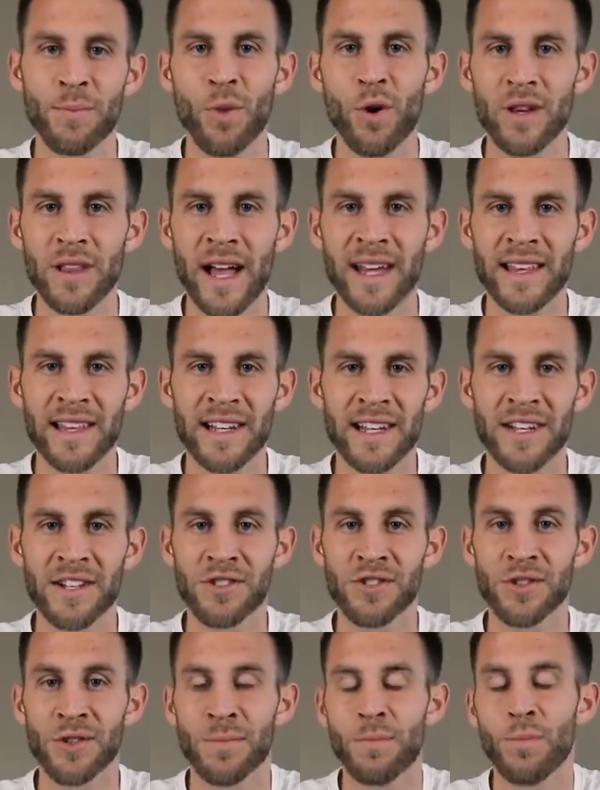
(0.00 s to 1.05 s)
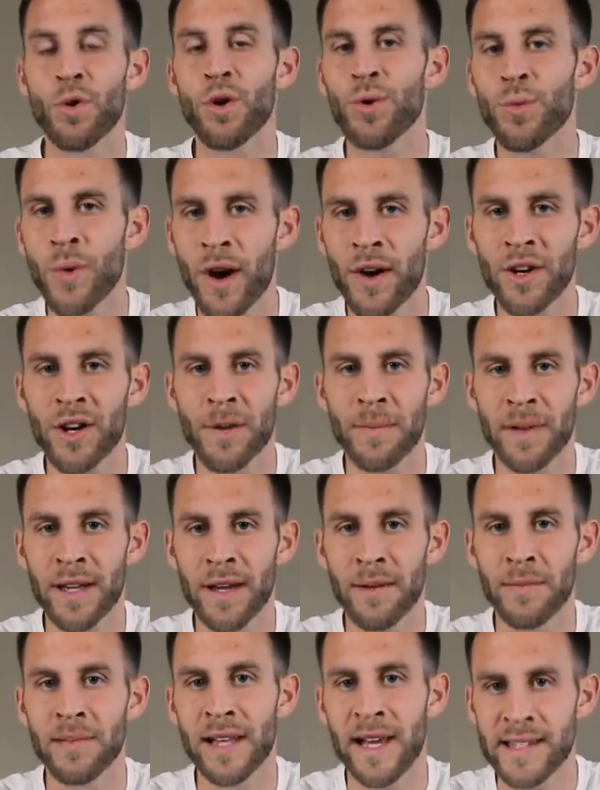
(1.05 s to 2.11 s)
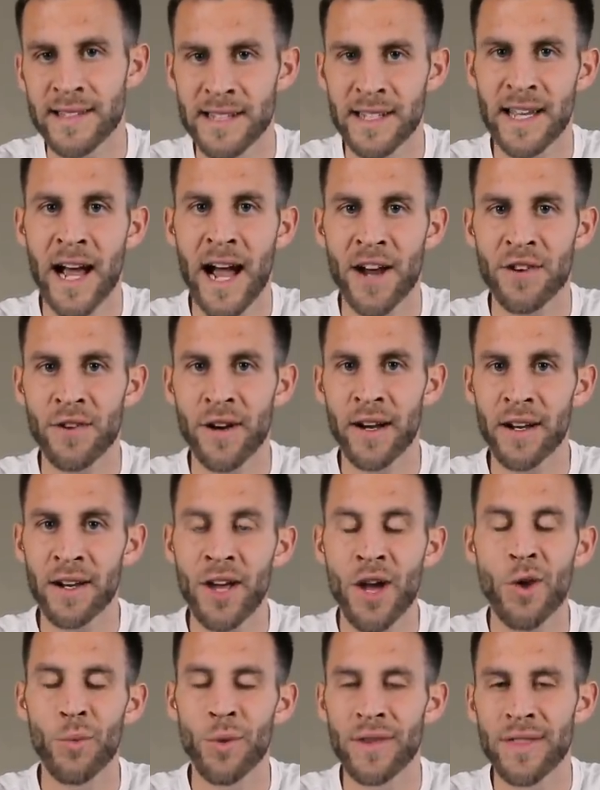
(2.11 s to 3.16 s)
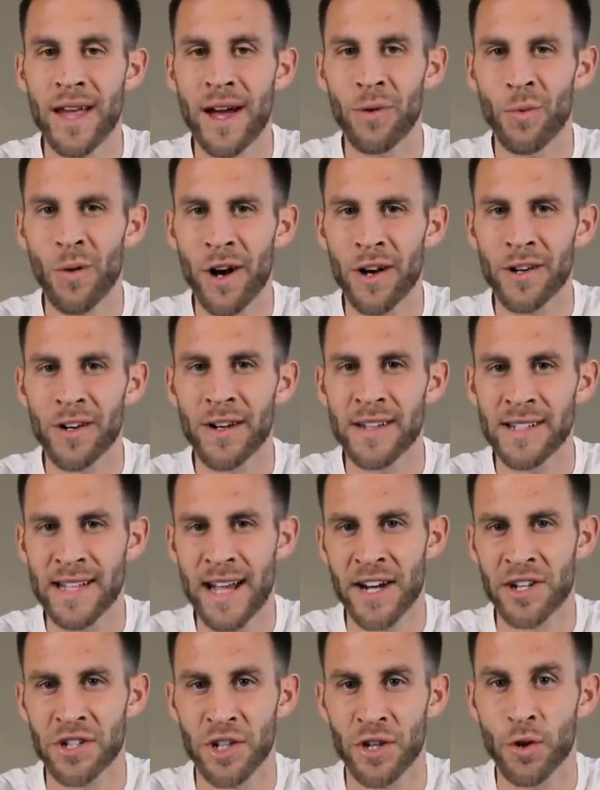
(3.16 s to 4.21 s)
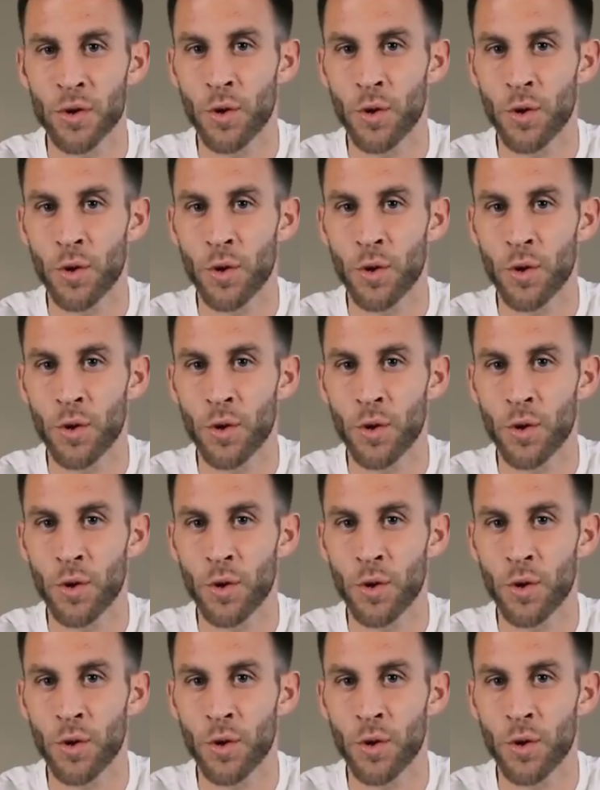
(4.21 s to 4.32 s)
are more likely to consume more water and become less dehydrated when that water is actually